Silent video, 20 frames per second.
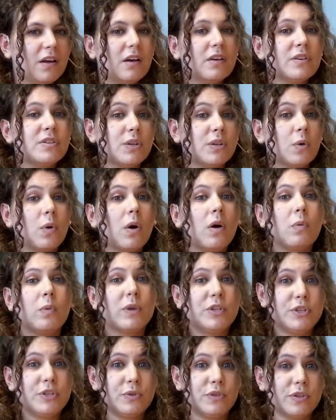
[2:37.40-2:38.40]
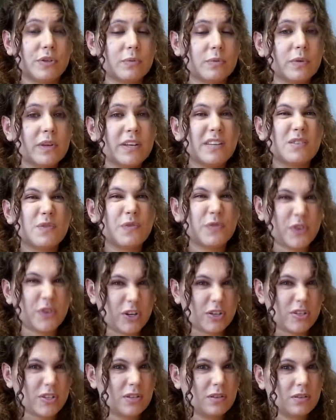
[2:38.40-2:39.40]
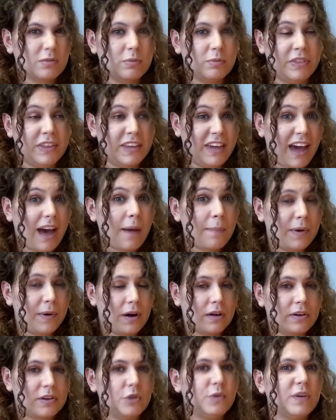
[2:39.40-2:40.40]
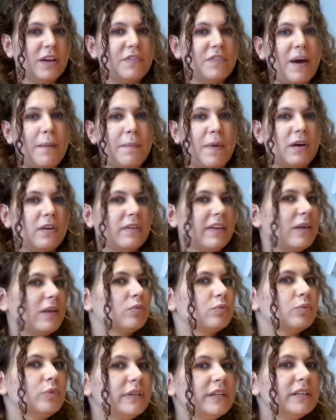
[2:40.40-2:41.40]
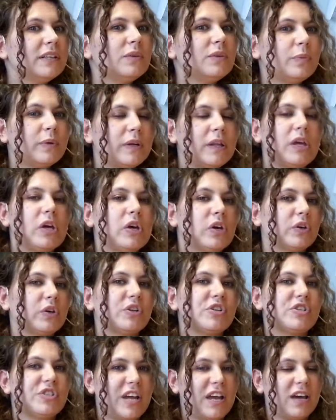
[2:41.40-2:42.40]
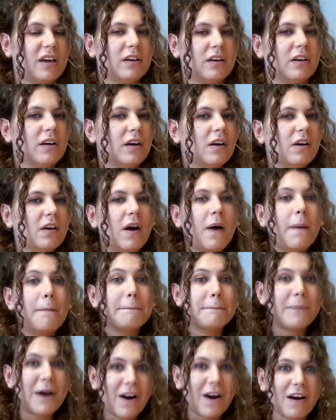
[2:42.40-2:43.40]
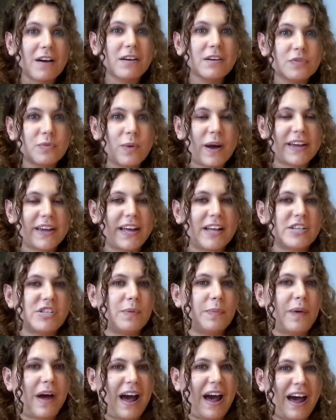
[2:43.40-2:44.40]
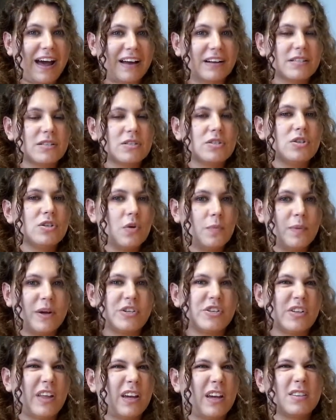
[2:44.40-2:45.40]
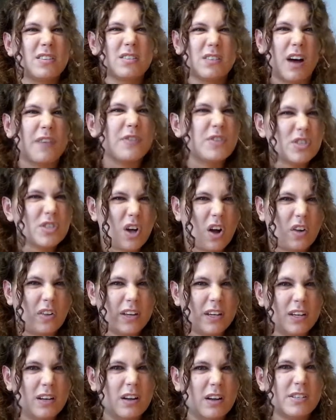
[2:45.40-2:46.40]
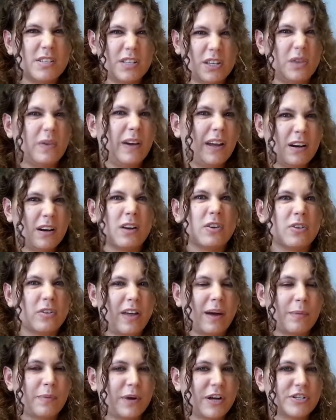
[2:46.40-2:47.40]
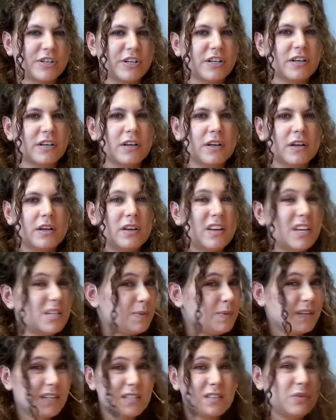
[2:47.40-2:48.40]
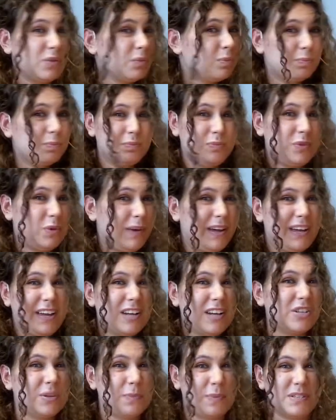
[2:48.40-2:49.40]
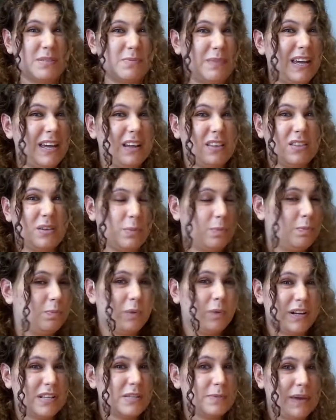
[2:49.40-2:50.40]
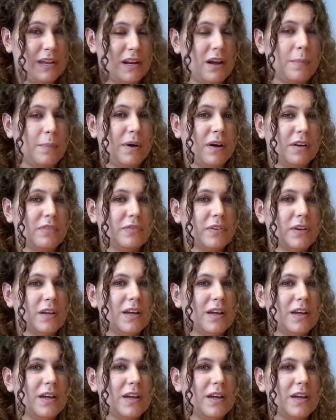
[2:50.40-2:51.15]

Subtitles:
So what you do is first, with the cap on, you give that bottle a really good shake. Part of why ketchup acts so much like a soft solid until you get it under that pressure is because of the way ketchup is made, what it's made up of.